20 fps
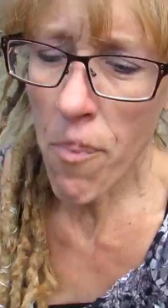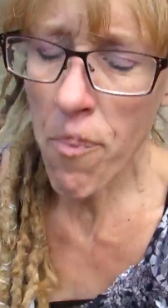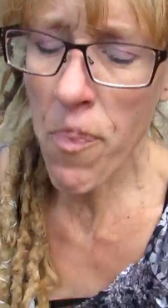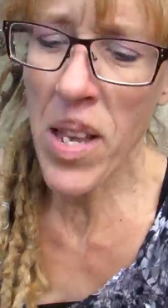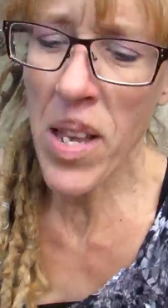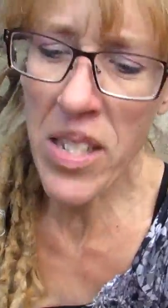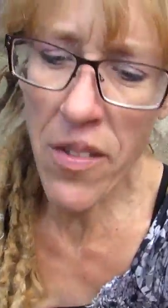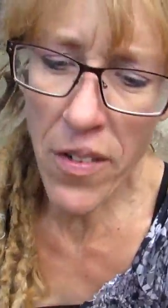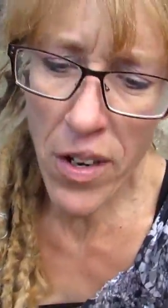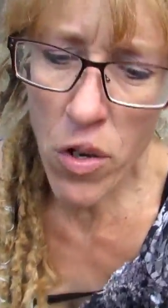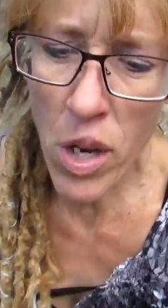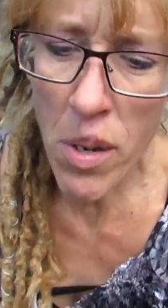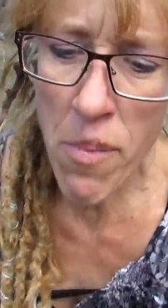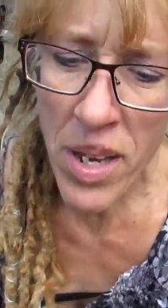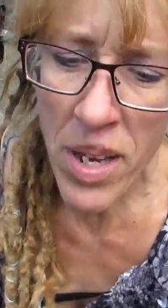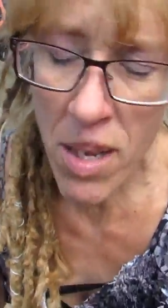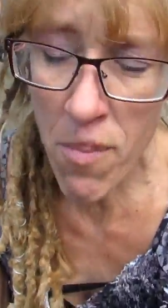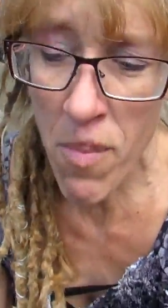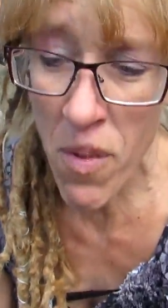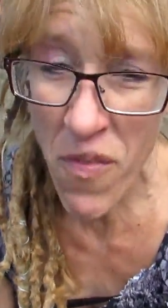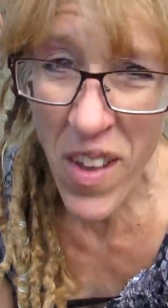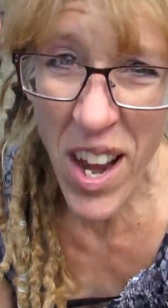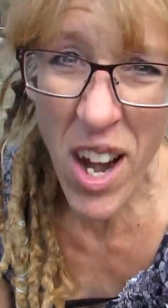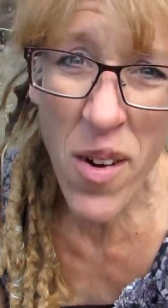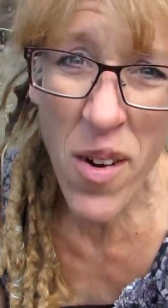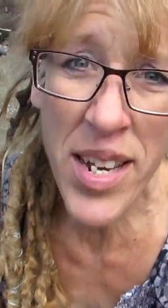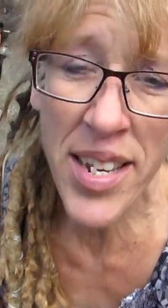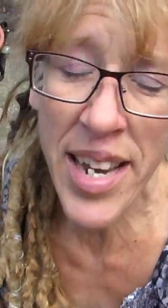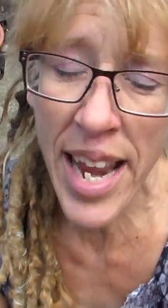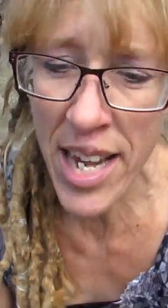Piece of equipment can be
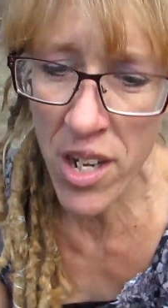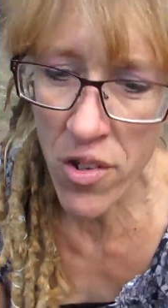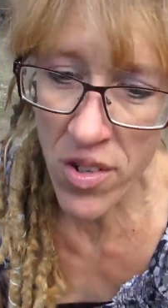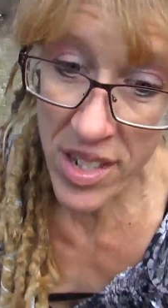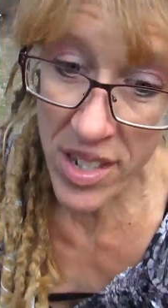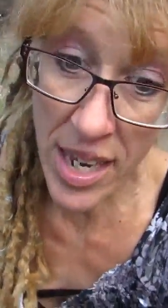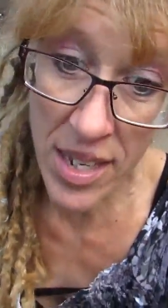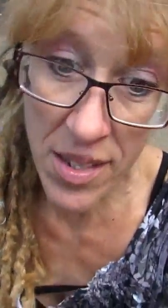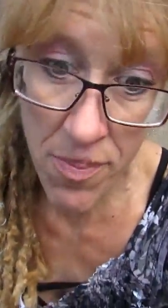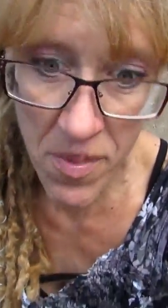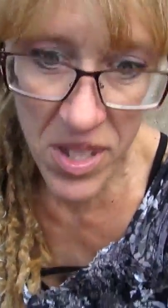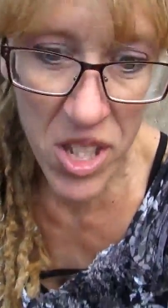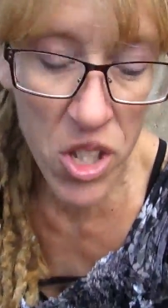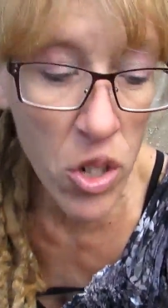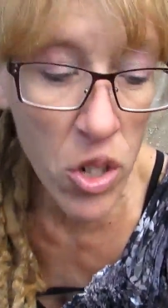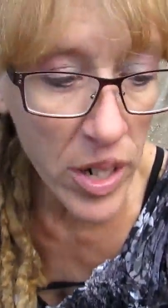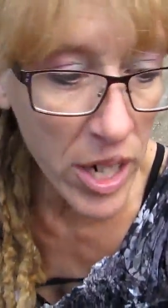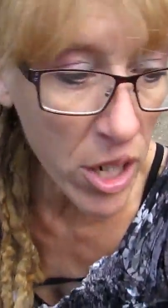very dangerous, as Mr.